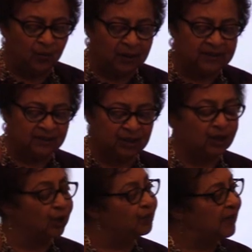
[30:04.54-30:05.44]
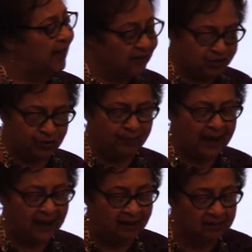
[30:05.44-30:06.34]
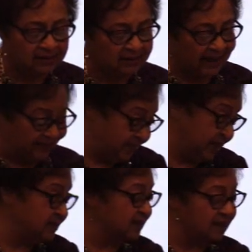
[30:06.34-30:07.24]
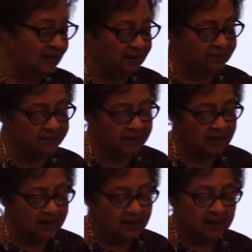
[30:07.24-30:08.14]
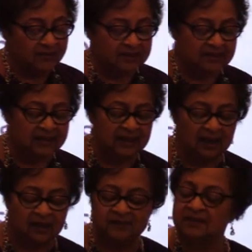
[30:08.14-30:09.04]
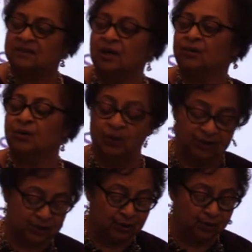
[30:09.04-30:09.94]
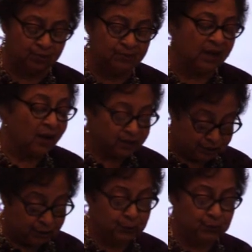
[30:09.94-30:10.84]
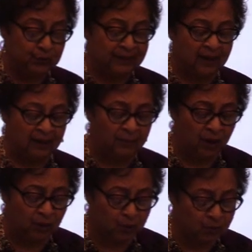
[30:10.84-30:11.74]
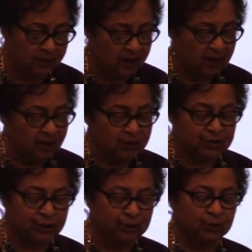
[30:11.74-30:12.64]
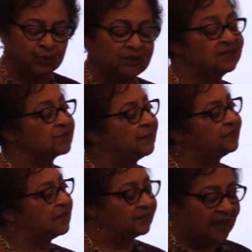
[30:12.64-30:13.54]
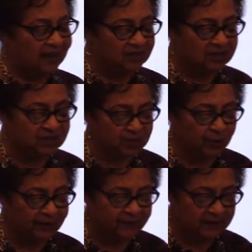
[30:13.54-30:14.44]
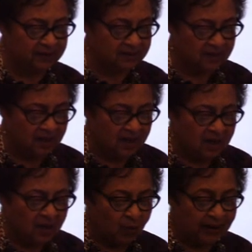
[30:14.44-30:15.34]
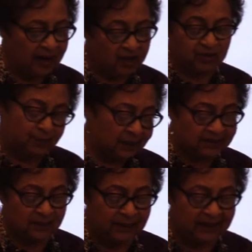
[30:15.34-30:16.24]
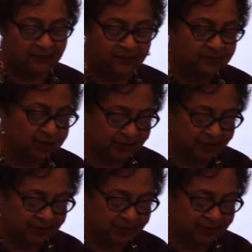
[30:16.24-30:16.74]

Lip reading: are willing to go the extra mile and then some, the city of DeSoto will soon become home to this 50,000 square feet, 100 plus bed